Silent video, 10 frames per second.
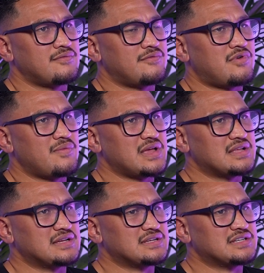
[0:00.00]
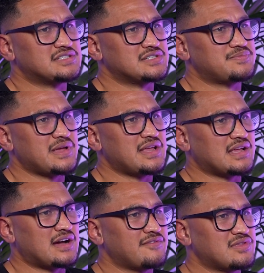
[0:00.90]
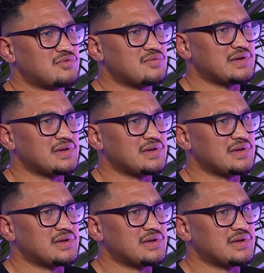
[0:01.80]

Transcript: for me, it's just being comfortable,